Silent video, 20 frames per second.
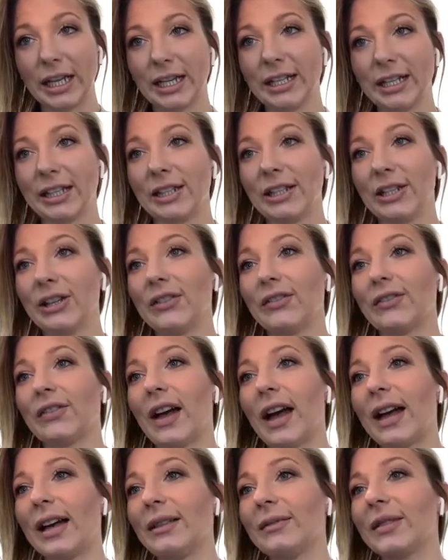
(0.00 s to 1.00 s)
Your
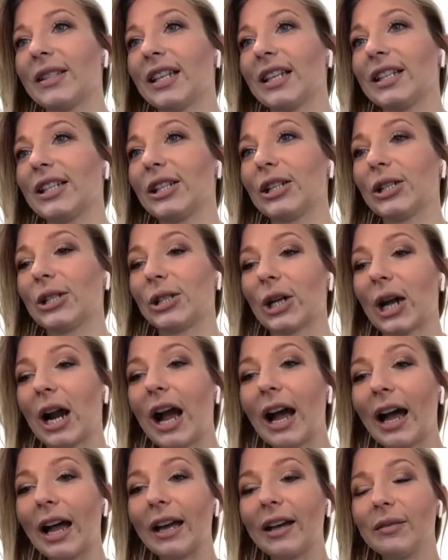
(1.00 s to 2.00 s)
vibe sets your
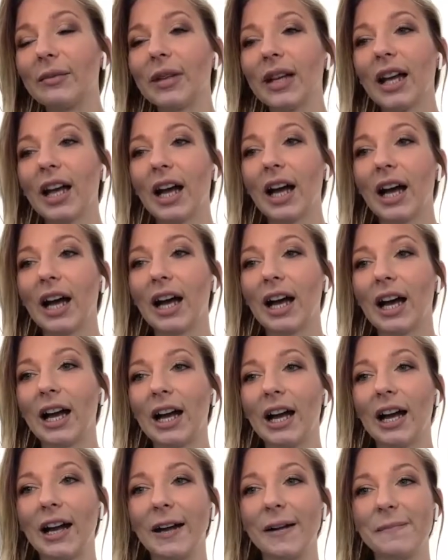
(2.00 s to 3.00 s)
tribe.
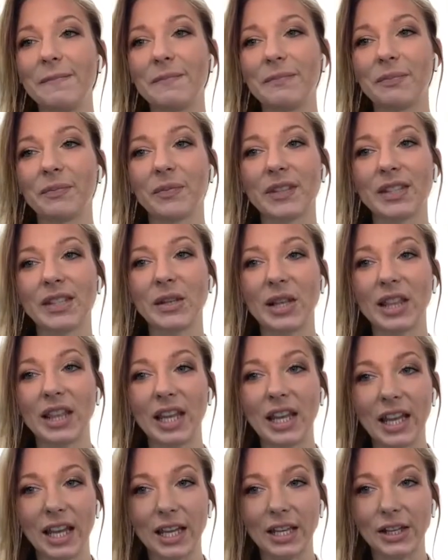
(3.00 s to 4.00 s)
So I
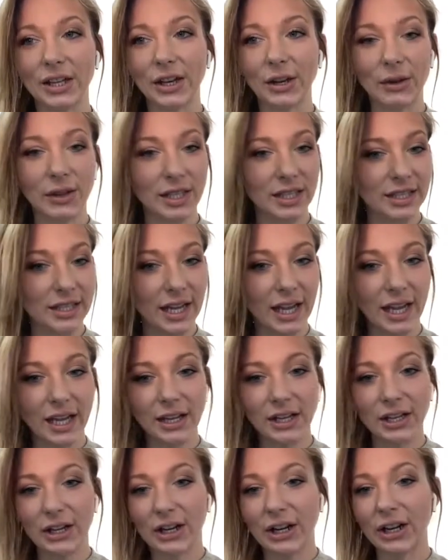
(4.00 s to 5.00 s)
think and they say
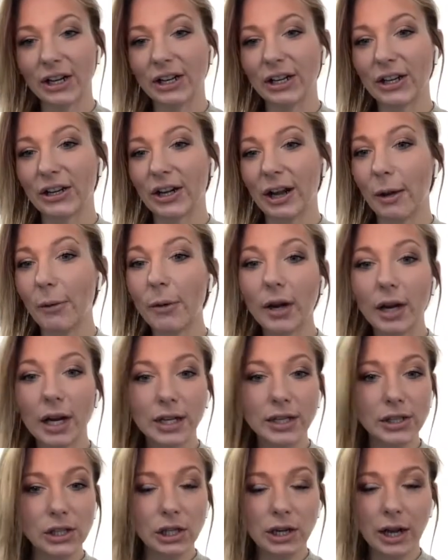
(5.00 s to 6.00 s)
your network
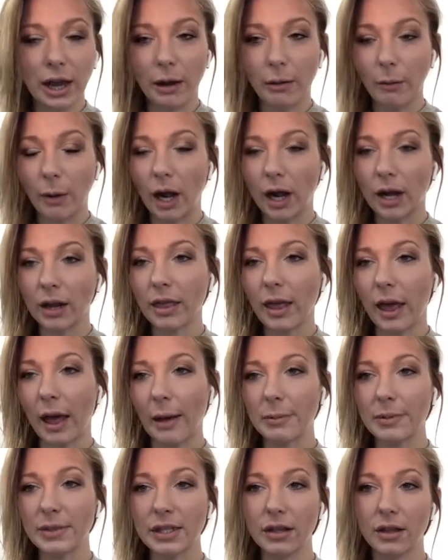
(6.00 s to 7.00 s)
is your net worth.
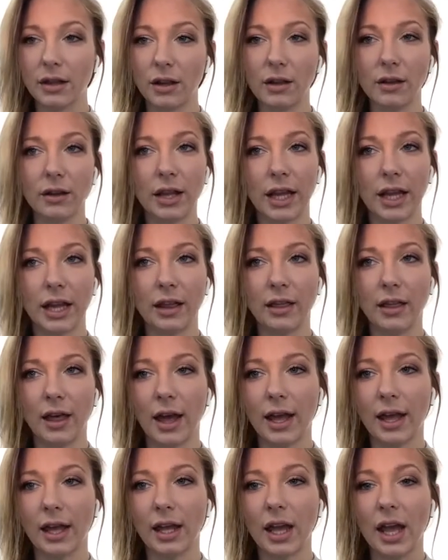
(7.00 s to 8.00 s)
Absolutely.
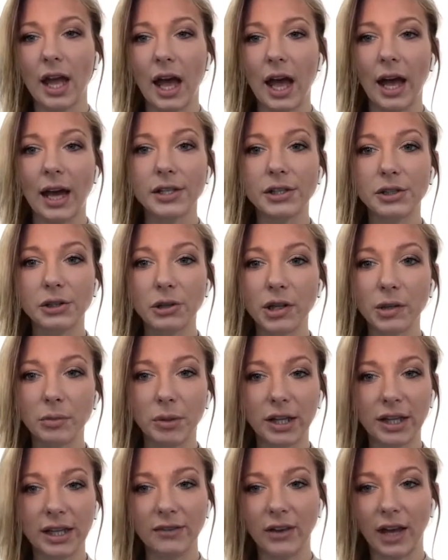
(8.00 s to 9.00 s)
Like, I truly
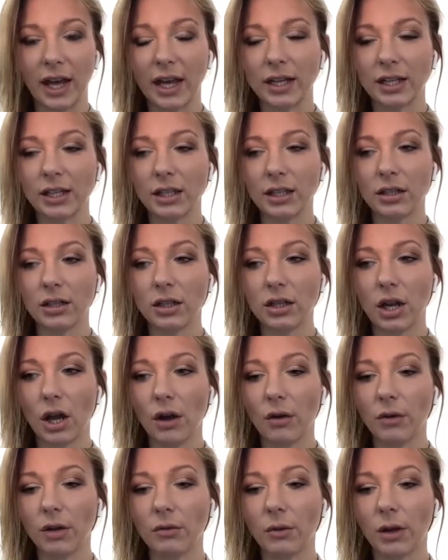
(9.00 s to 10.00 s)
believe it,
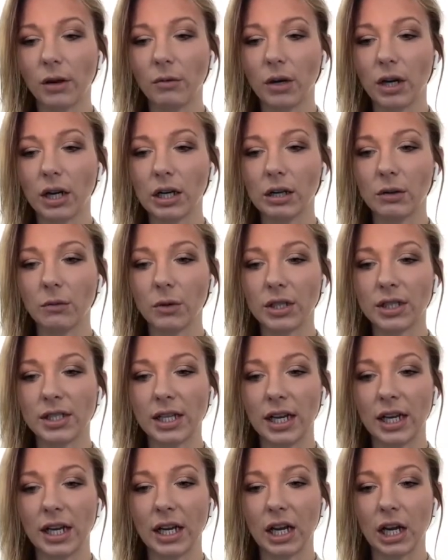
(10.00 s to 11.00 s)
and when we're
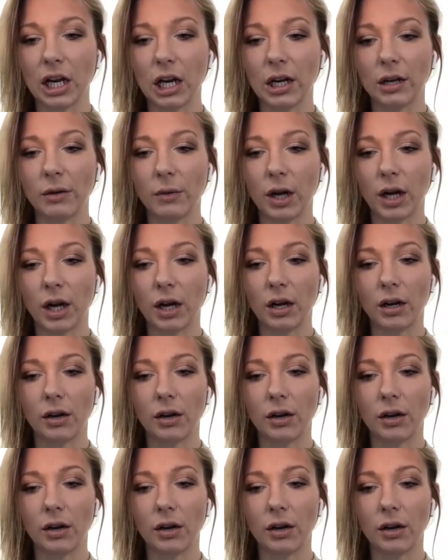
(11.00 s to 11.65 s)
sitting here and we're